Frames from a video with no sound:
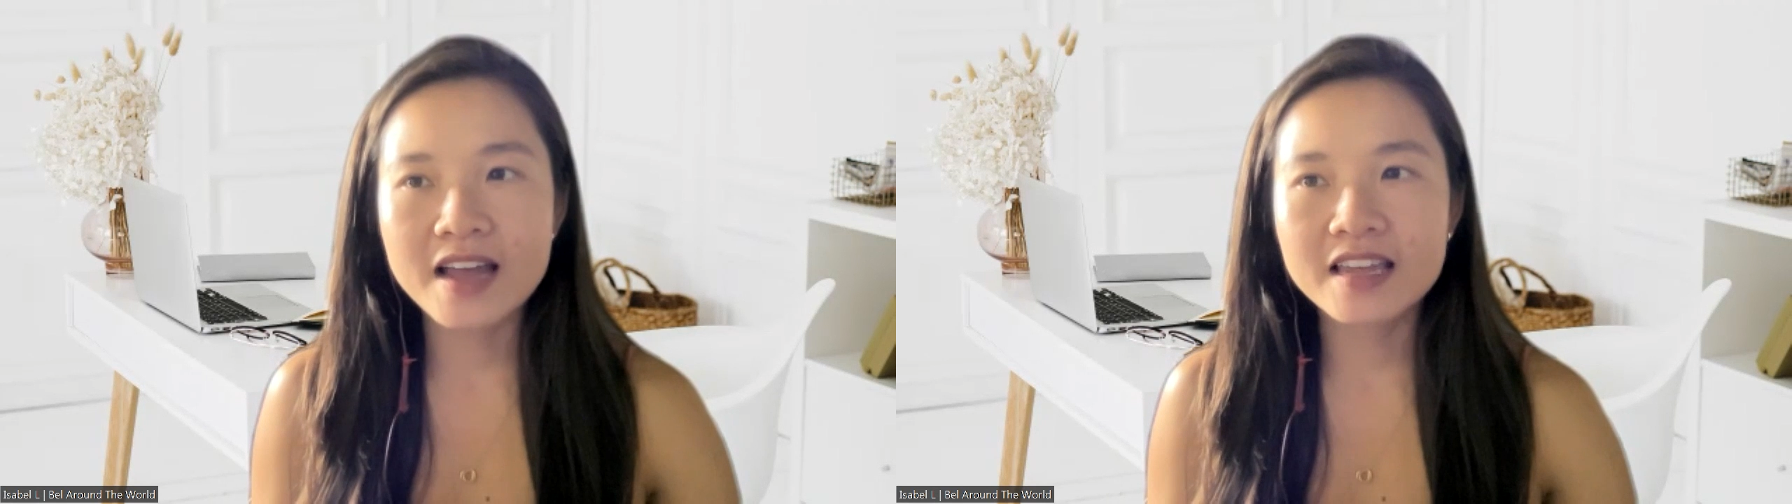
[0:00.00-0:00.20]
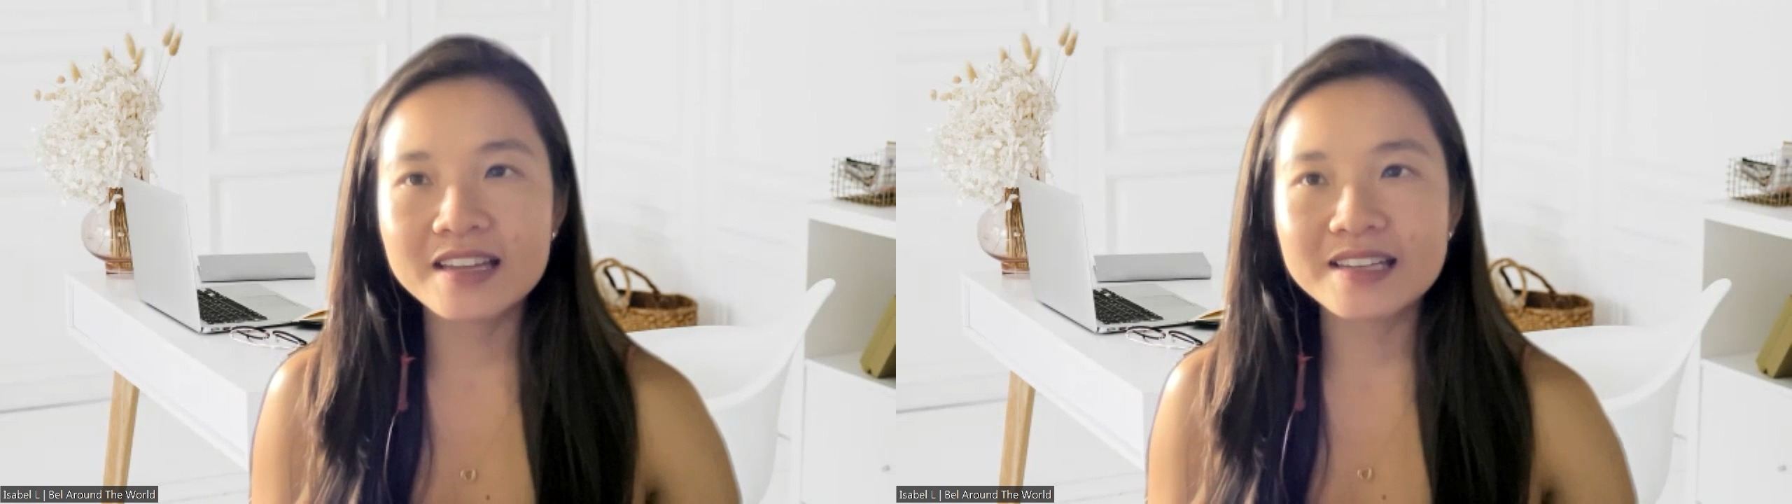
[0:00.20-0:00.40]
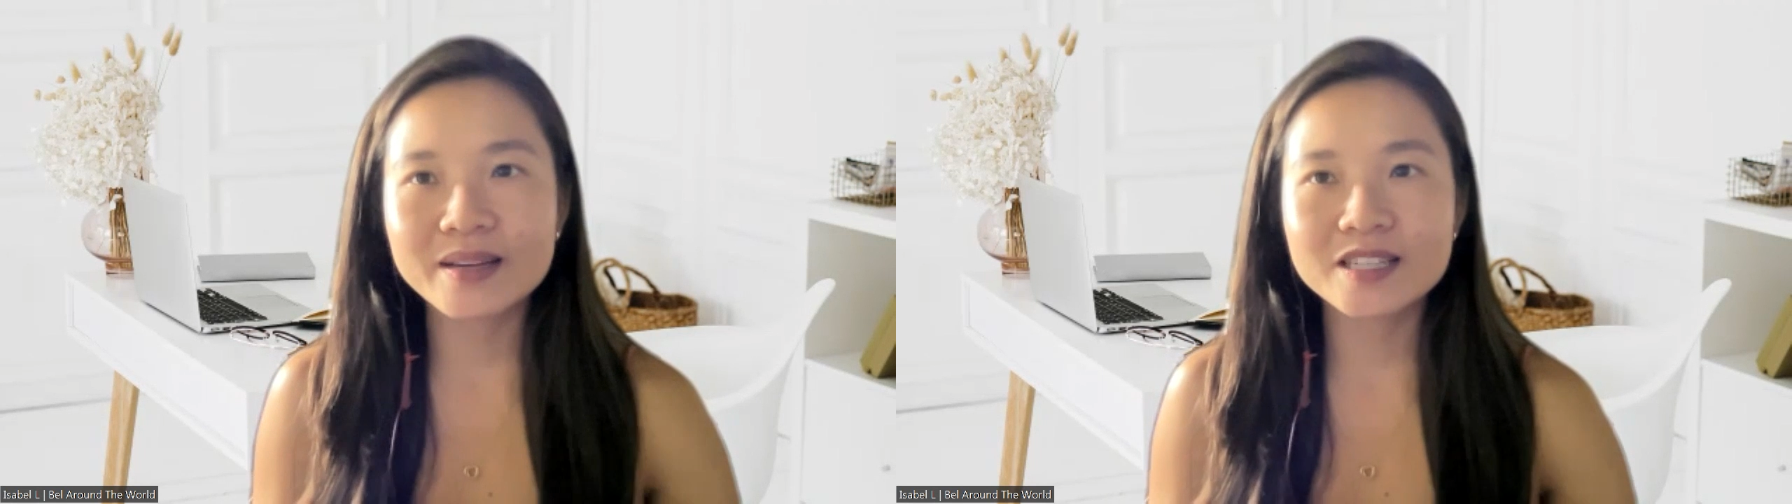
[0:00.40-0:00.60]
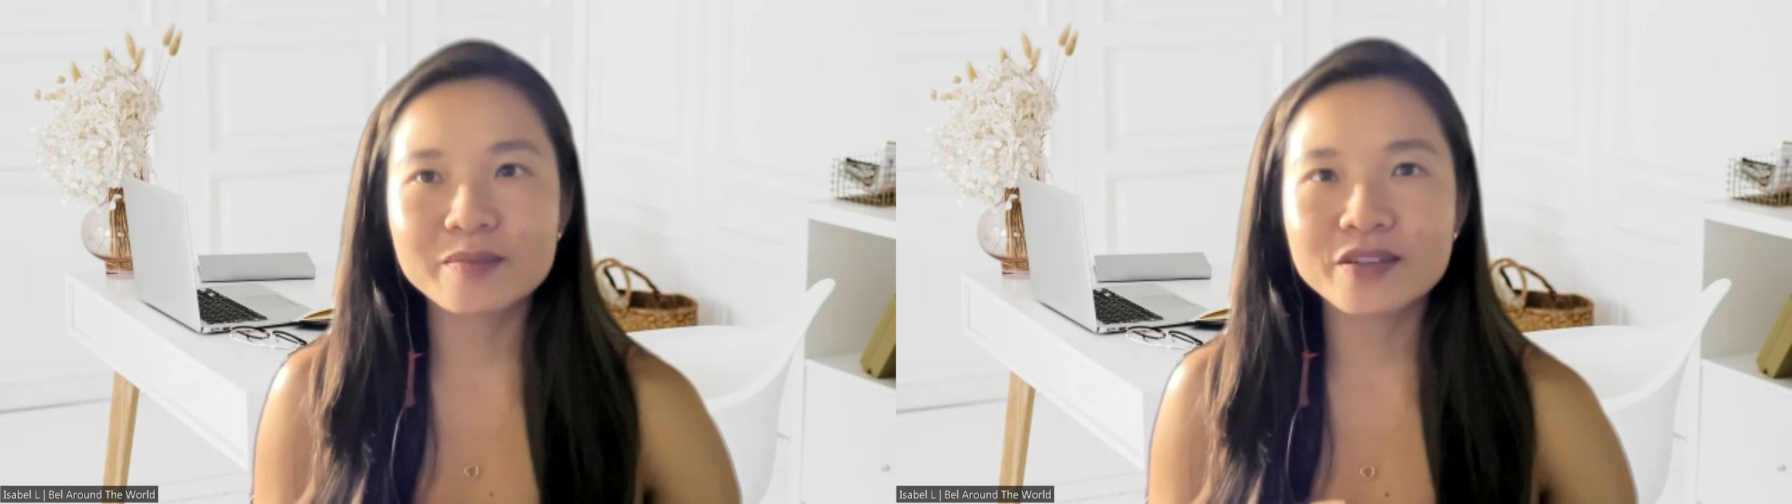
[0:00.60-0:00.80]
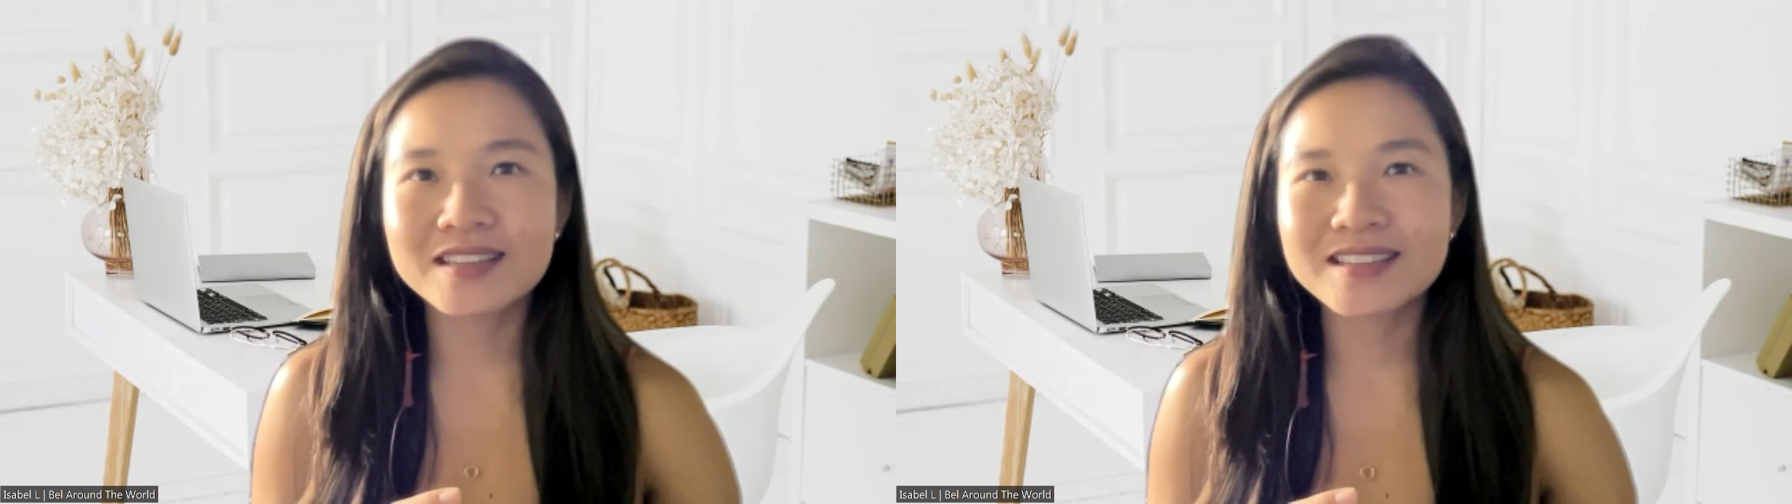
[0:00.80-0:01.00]
I get to
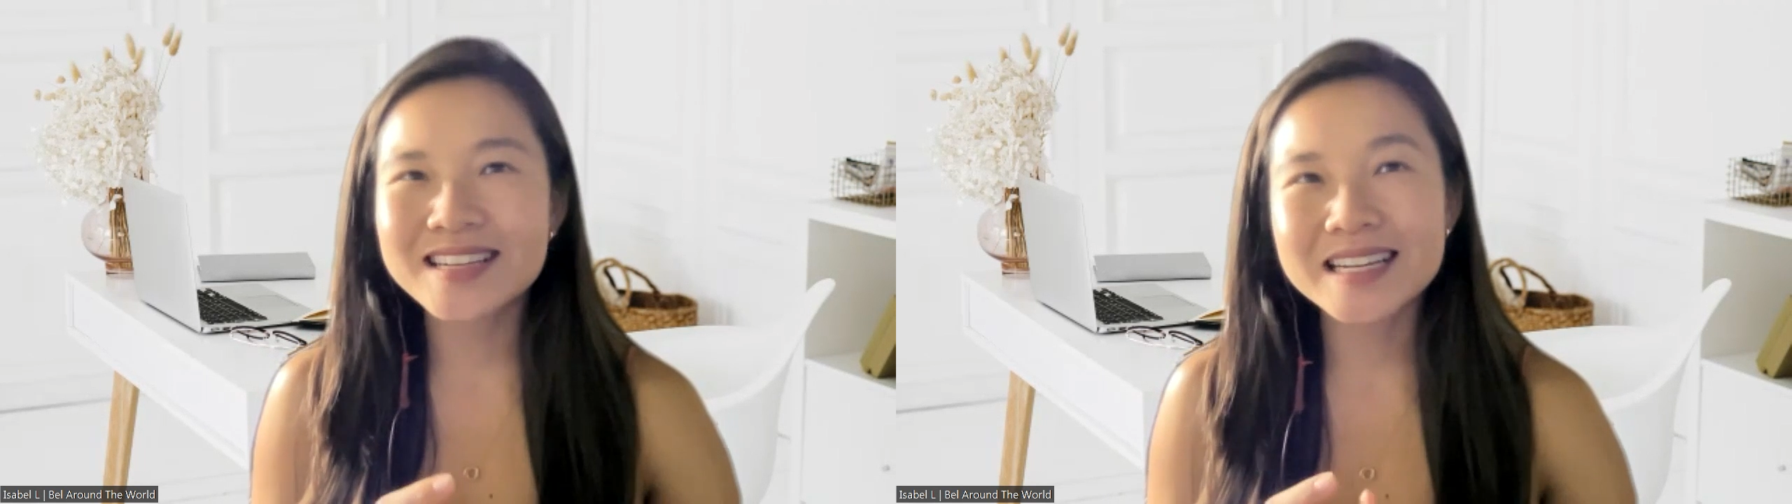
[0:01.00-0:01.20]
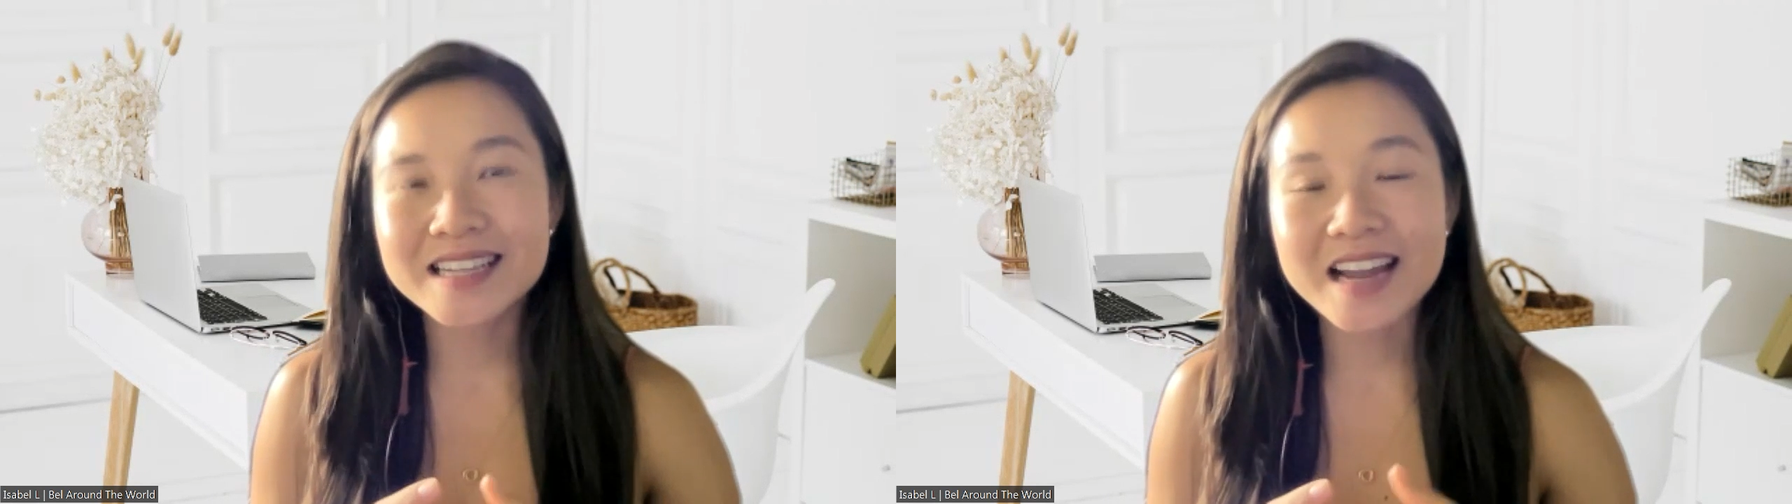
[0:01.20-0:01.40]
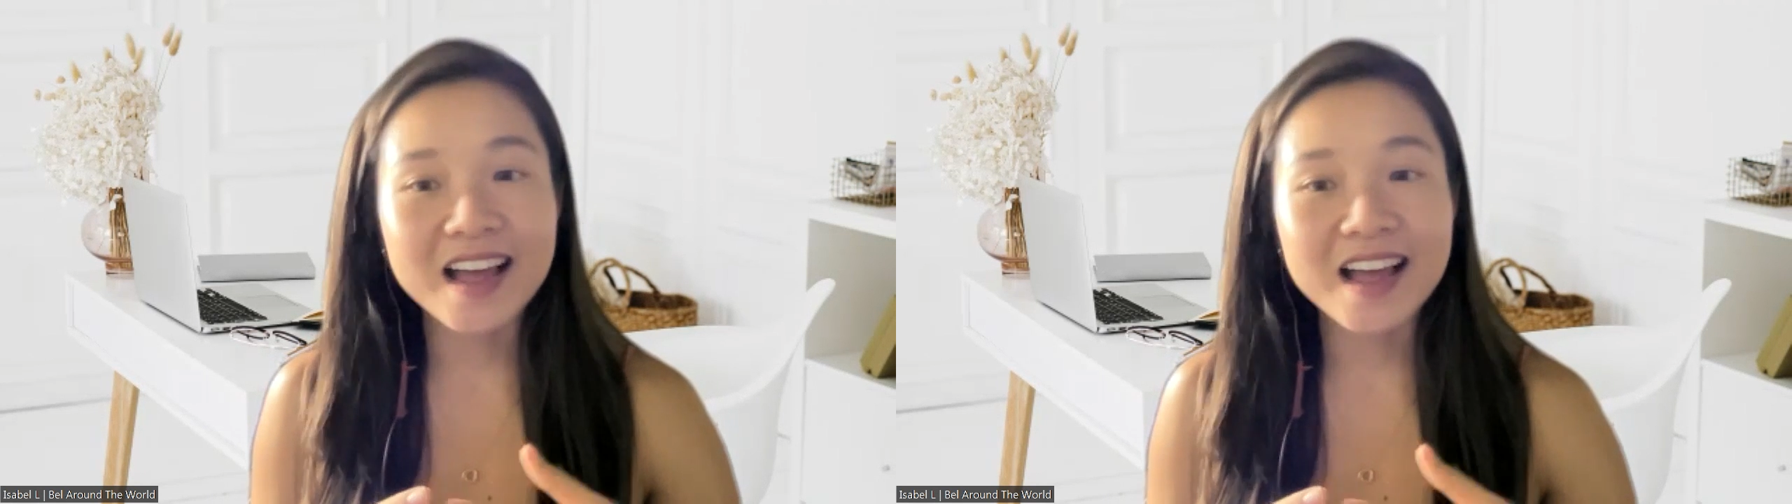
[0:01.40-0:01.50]
experience things that